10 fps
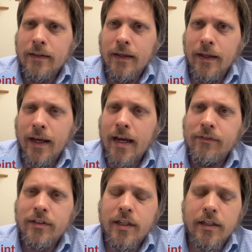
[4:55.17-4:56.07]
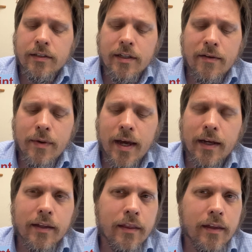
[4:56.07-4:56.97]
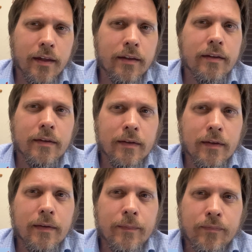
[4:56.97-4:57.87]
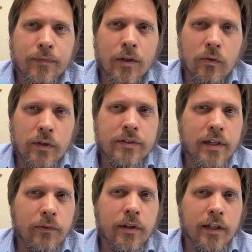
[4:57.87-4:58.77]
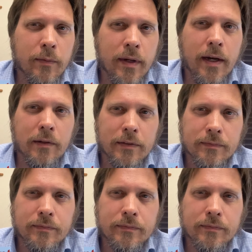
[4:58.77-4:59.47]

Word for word: And I have to take a step back and think, what's that really about?